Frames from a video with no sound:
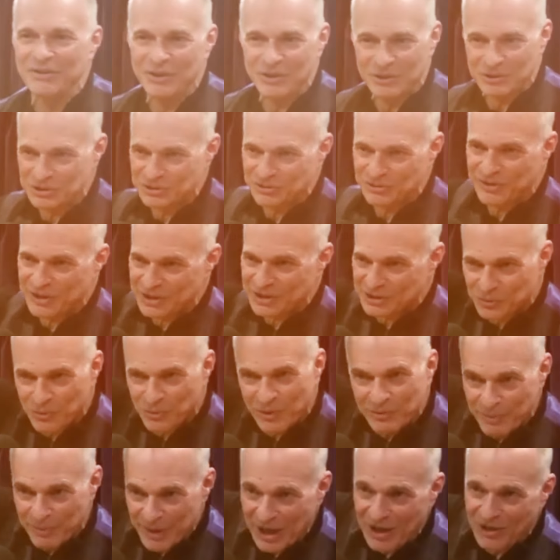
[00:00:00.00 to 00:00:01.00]
feeding
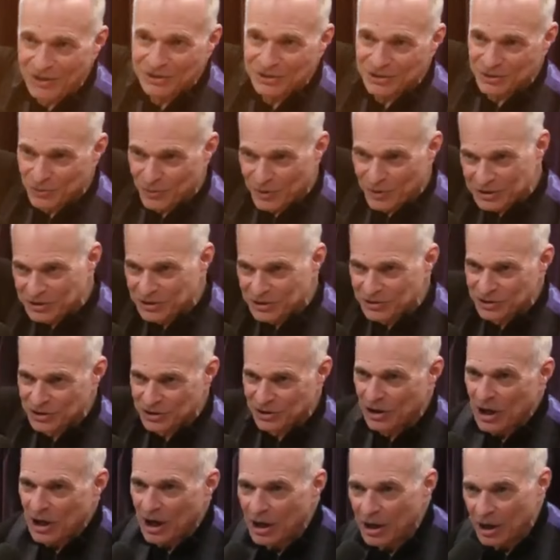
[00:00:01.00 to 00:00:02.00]
lies and paranoia
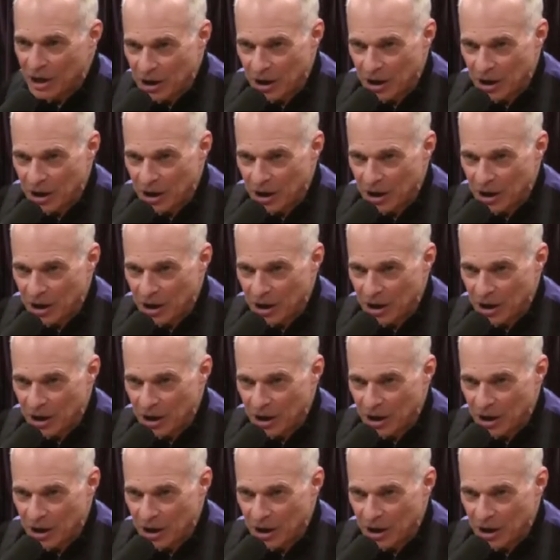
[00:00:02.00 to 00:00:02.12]
into every